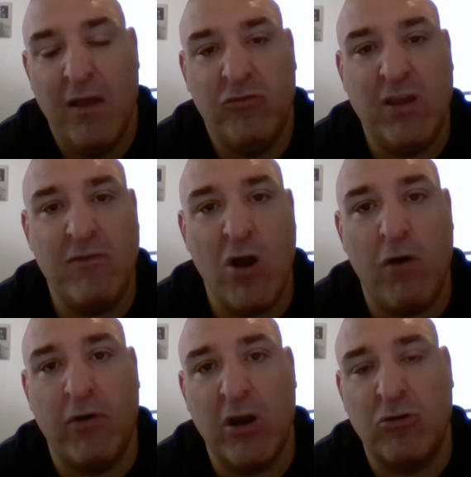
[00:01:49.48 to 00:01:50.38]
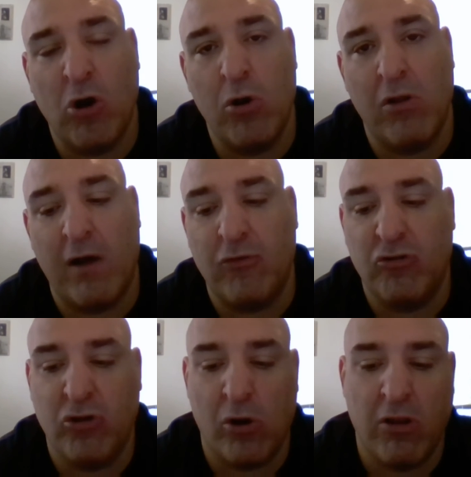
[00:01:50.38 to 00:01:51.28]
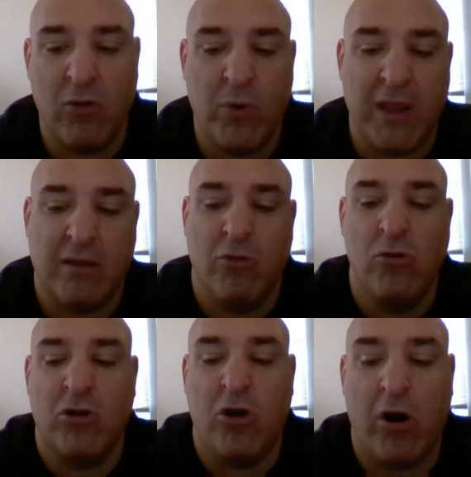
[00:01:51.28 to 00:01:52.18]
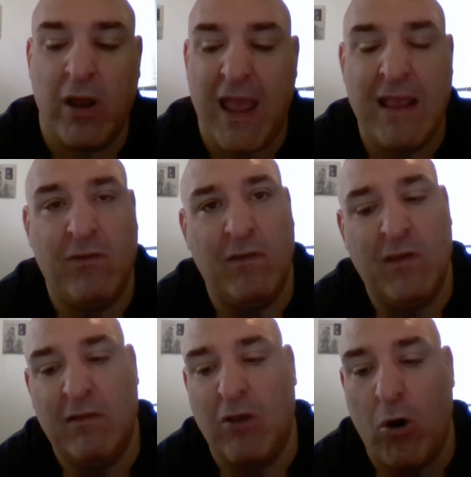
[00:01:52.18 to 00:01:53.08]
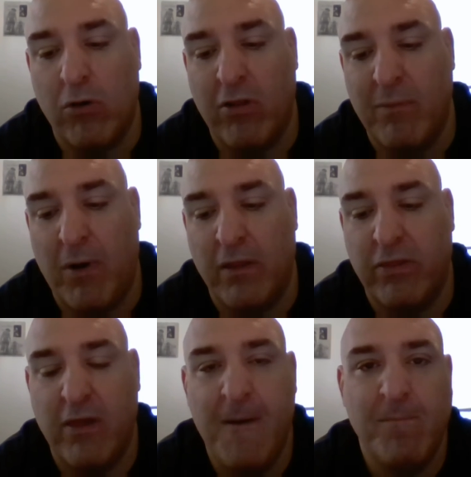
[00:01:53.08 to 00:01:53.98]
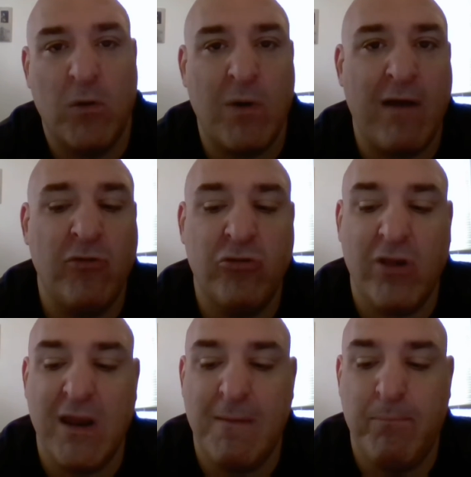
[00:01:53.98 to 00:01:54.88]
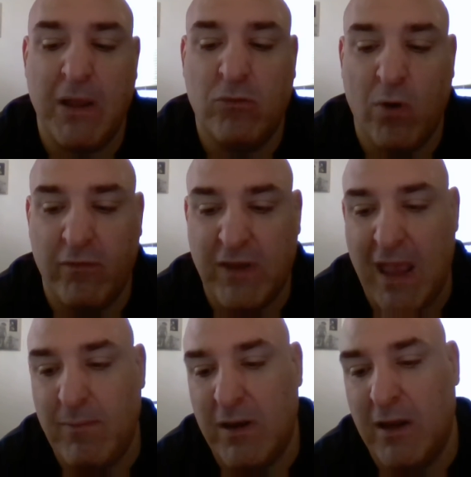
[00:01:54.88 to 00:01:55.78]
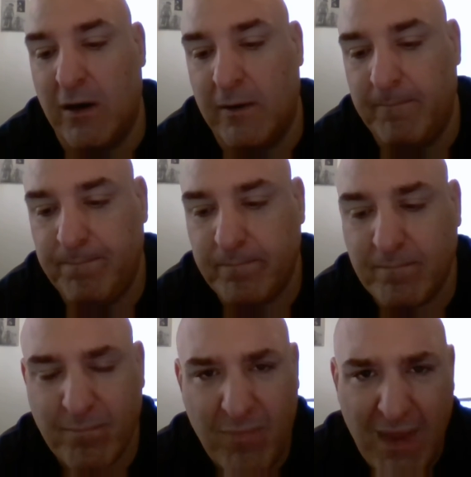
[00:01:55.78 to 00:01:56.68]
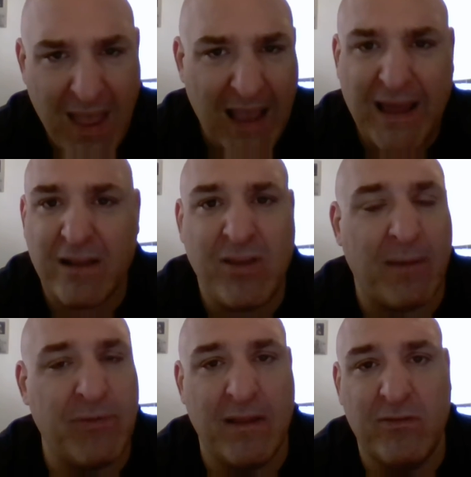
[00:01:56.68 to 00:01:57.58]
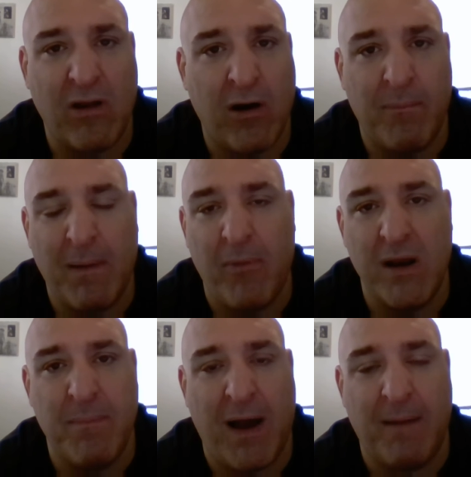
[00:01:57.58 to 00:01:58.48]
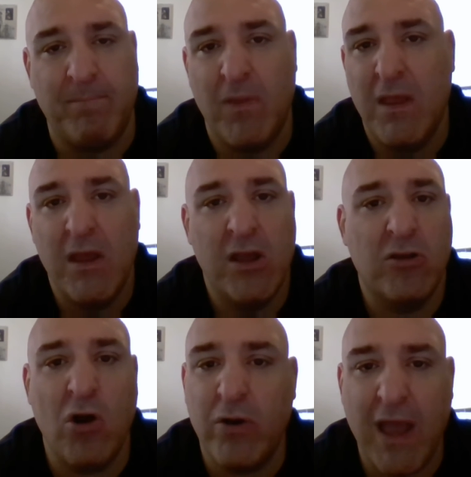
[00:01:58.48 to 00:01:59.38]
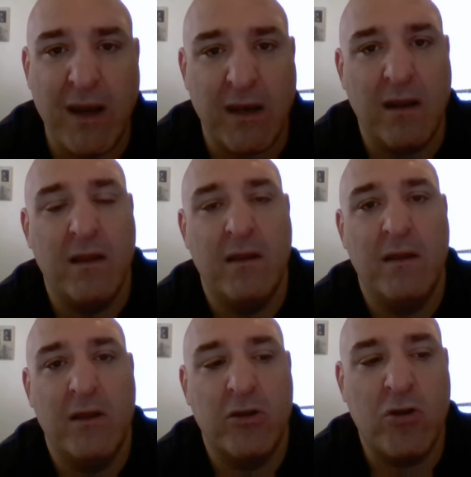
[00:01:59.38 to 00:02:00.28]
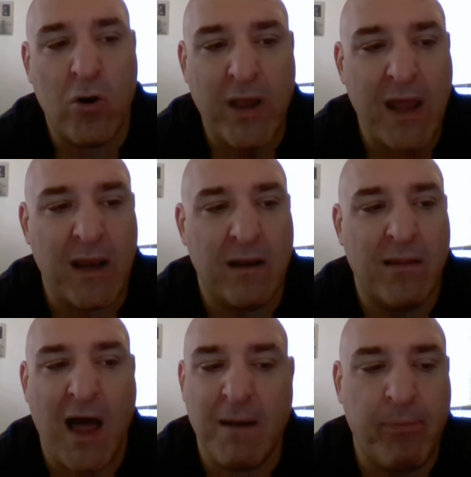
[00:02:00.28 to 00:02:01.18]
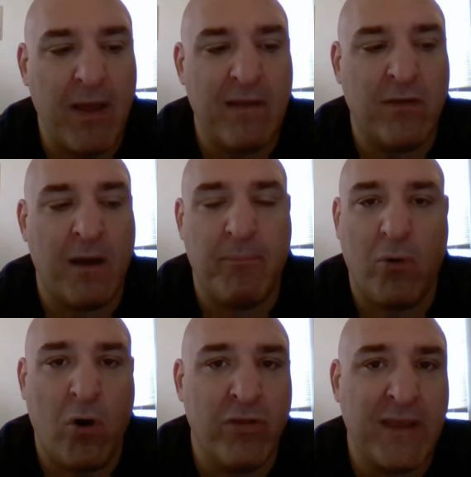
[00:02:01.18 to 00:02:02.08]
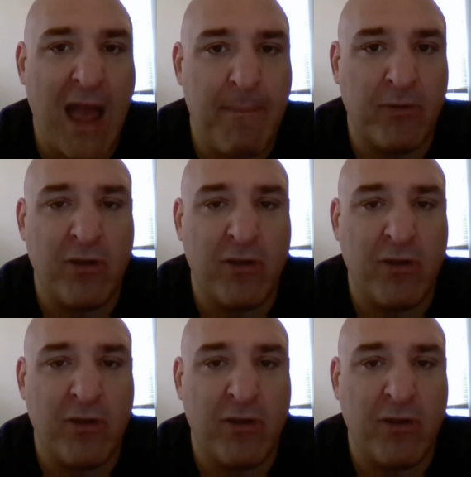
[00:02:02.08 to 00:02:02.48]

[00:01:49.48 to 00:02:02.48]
Steven Over, your total lovers, total of the week. Lou Licata, ACC total of the month. Robin Lenny, Big 12 game of the year. I got a top 10 star up, my money bomb. Go get it. Go get it. A lot of plays up. All the cappers